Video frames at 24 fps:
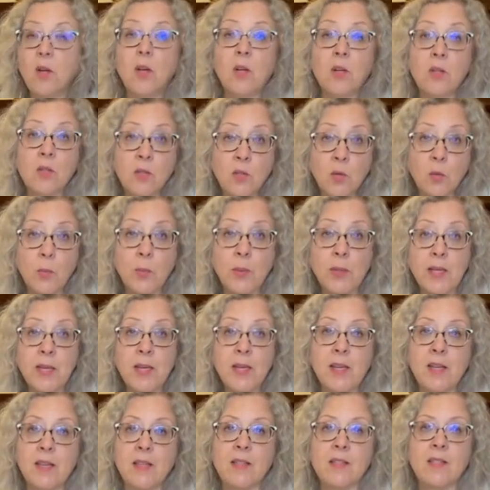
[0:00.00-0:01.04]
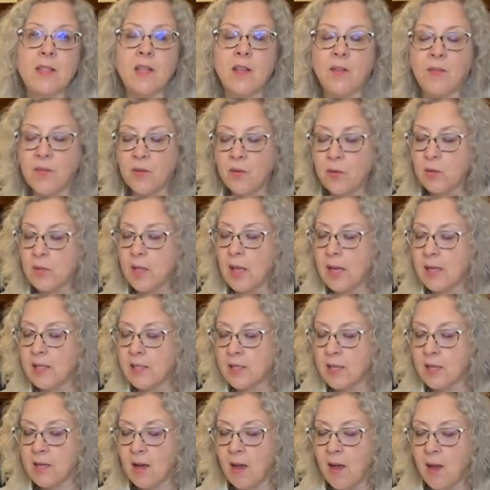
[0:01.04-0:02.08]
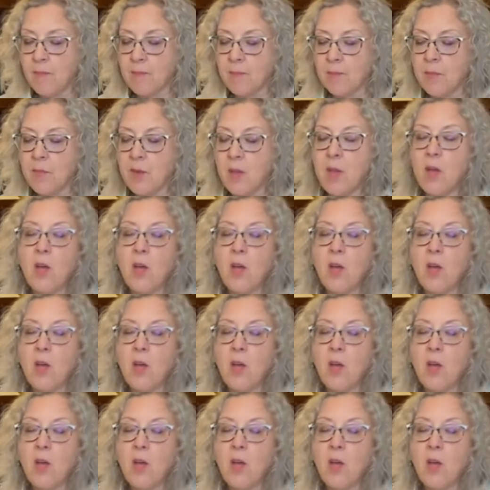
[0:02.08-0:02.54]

So please, if you'd like to come,